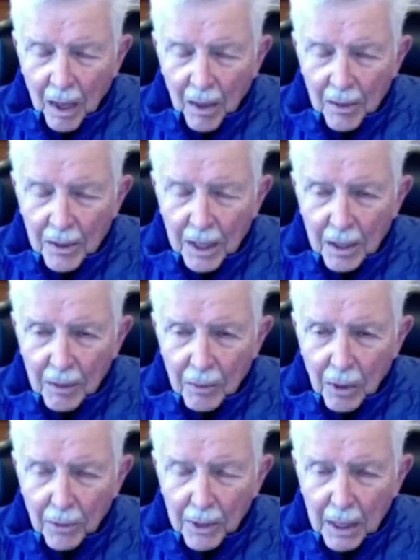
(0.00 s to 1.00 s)
the
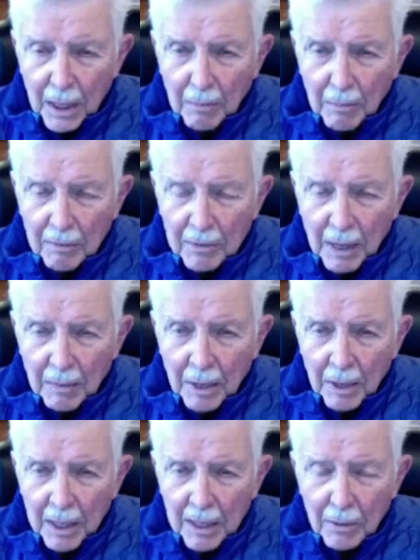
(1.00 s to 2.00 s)
Rotary Club of Deming
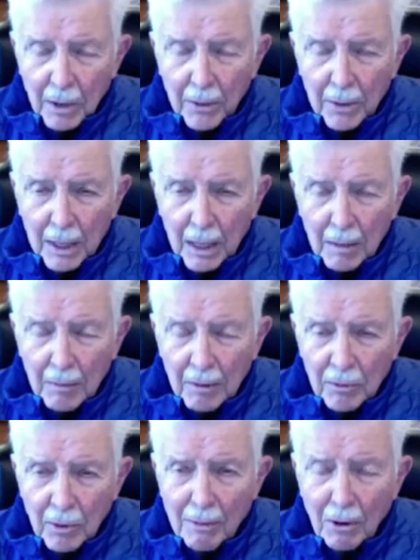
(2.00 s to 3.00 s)
and the Rotary Club of
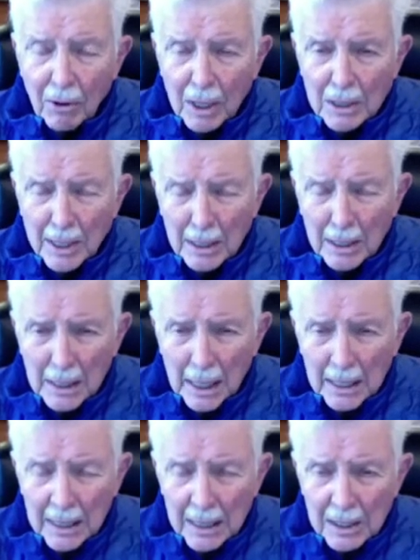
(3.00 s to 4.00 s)
Nuevo Casas
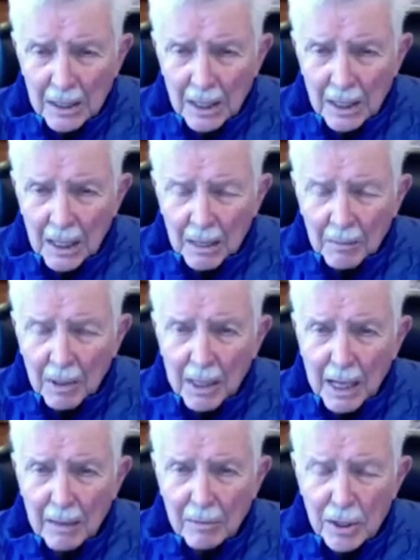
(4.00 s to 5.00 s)
Grandes
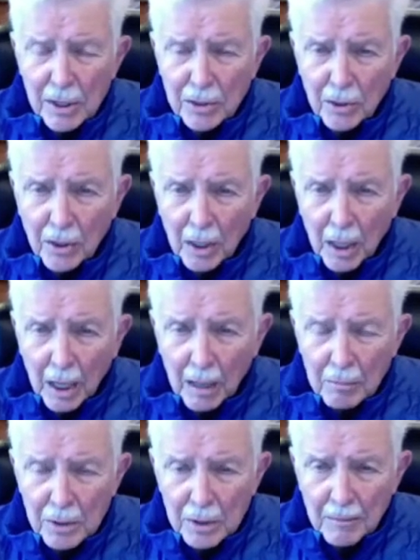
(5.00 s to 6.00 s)
became sister
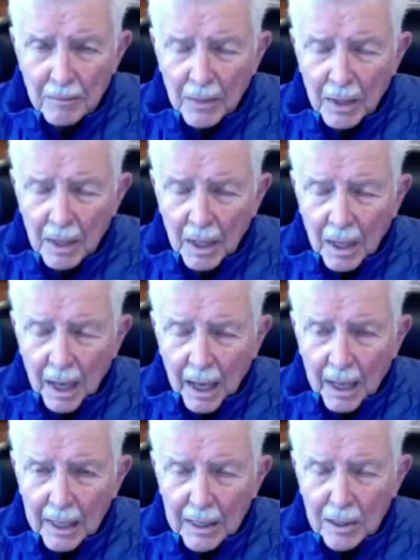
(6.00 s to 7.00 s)
clubs.
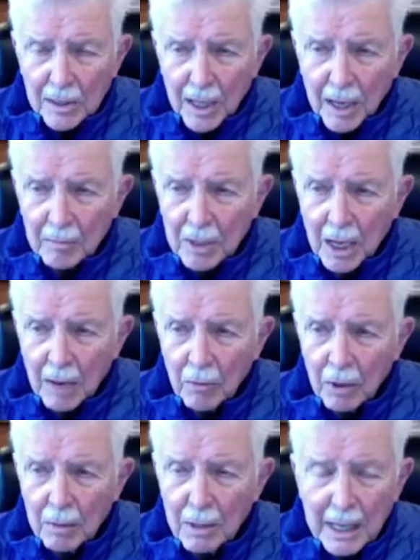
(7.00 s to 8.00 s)
And at the same time, we
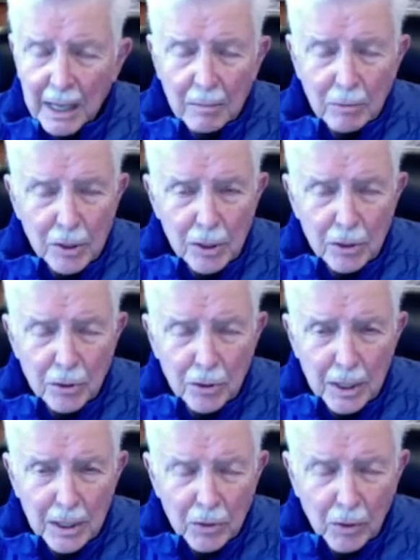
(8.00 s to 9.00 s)
became sister
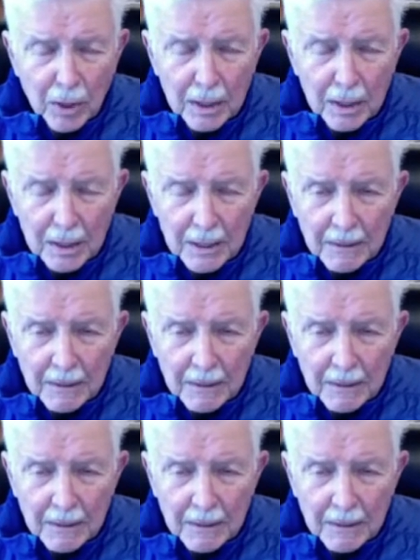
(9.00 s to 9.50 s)
districts.